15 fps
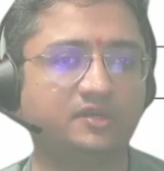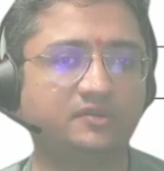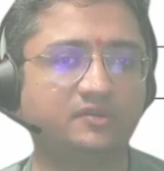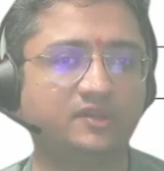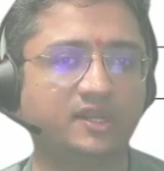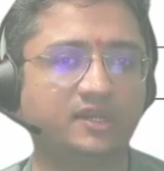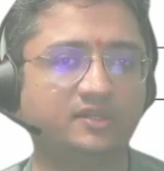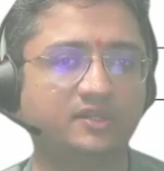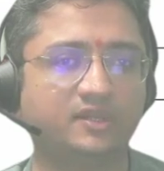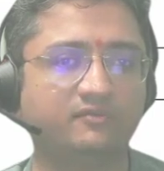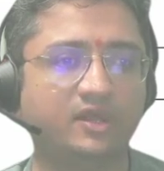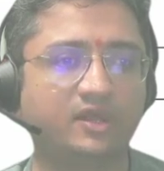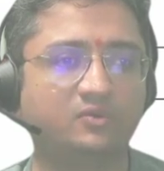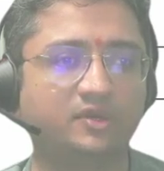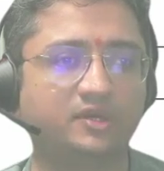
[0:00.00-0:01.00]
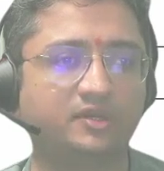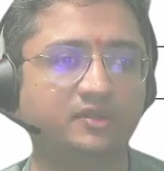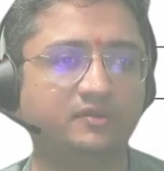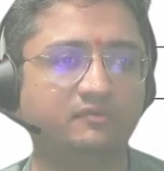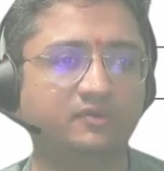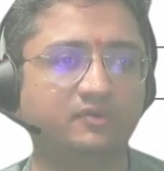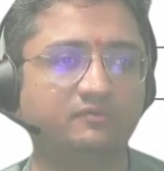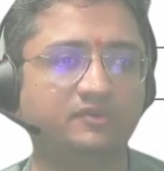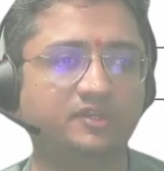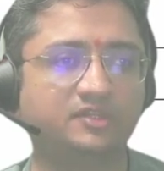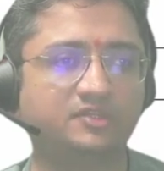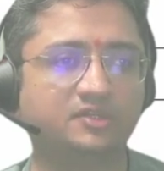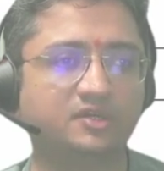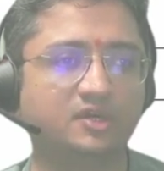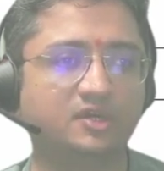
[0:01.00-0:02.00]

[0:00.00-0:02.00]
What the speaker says: select the evaluator from which,